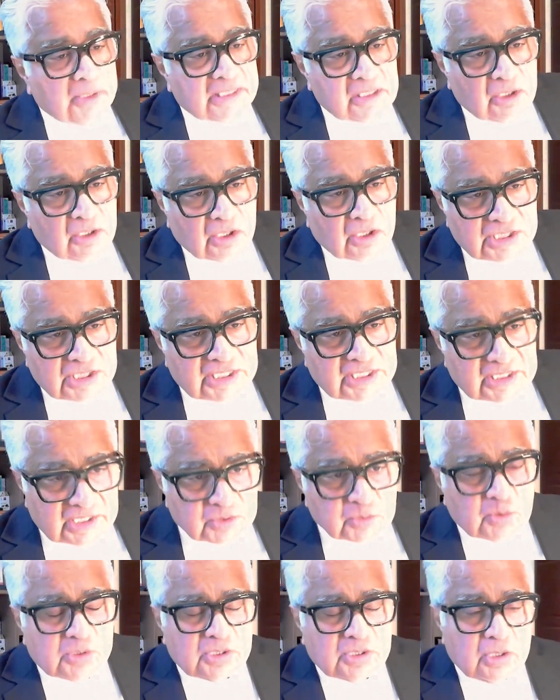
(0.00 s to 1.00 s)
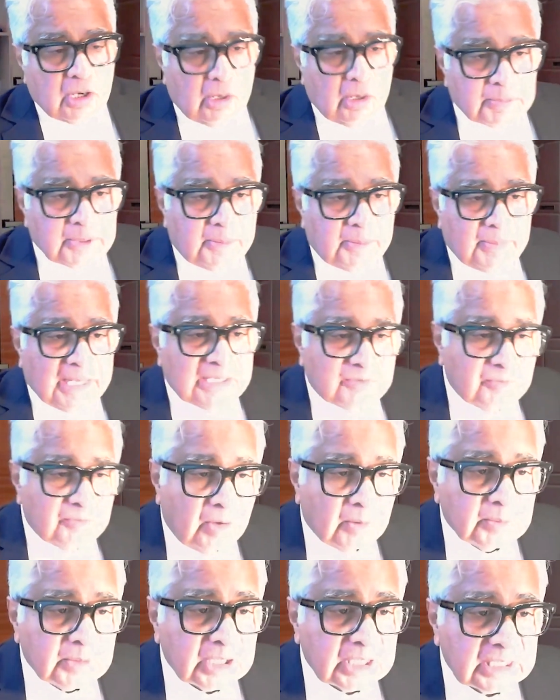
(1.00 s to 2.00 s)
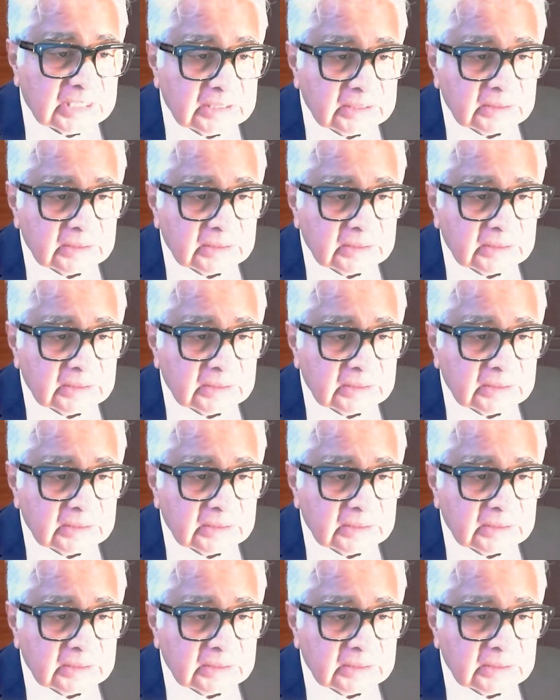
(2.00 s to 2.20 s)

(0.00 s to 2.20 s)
too much logic. This was the compromise form.